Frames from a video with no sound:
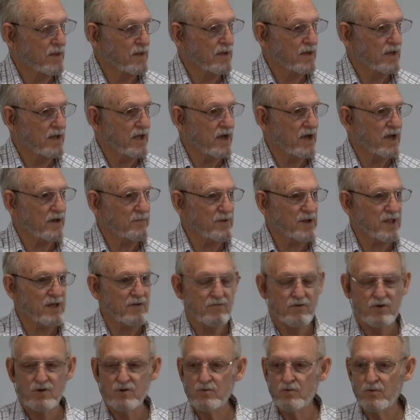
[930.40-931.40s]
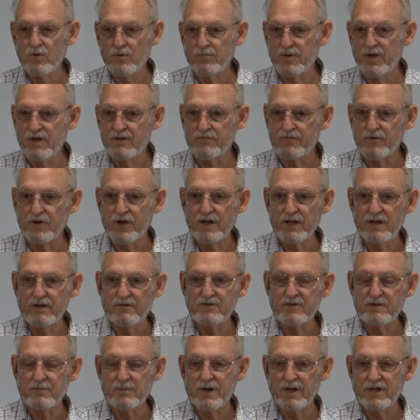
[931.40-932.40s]
Now, how many of you would be afraid if
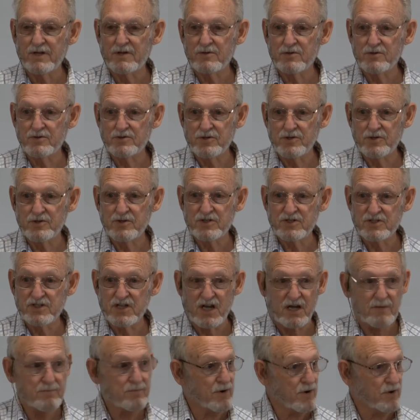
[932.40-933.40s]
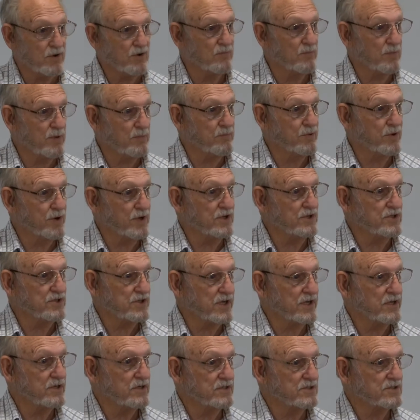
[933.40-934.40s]
somebody told you to stop or you'd be put in
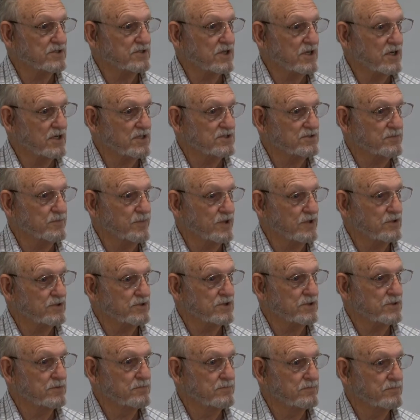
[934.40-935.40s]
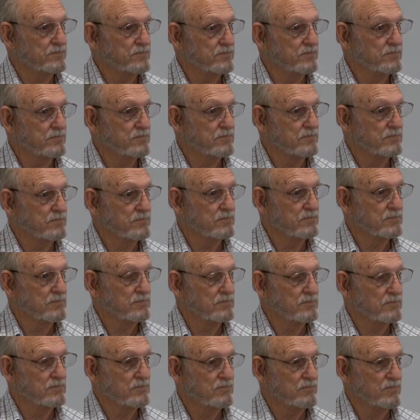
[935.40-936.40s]
jail in Scotts Mills,
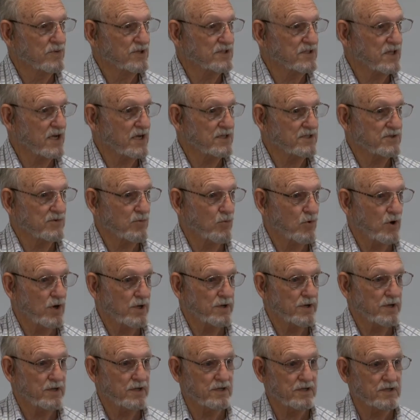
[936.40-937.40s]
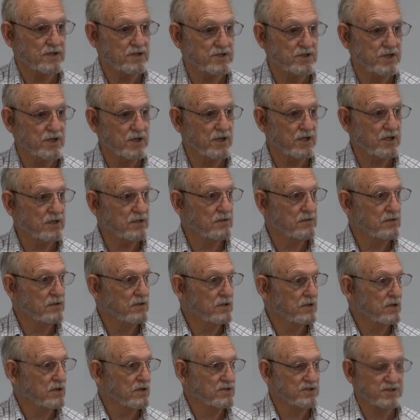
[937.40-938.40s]
besides Wanda and Jeannie?
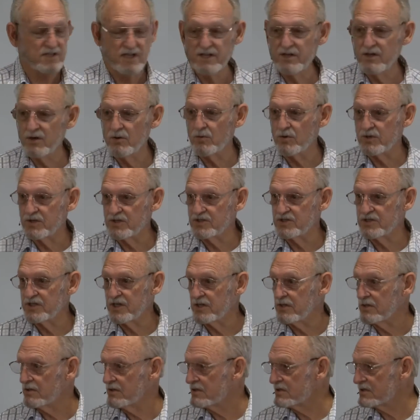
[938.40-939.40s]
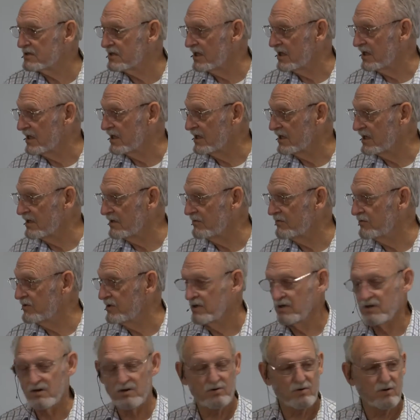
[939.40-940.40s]
Because they know what the jail looks like. It
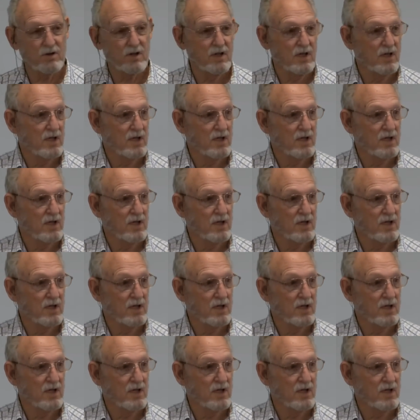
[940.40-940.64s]
wouldn't hold.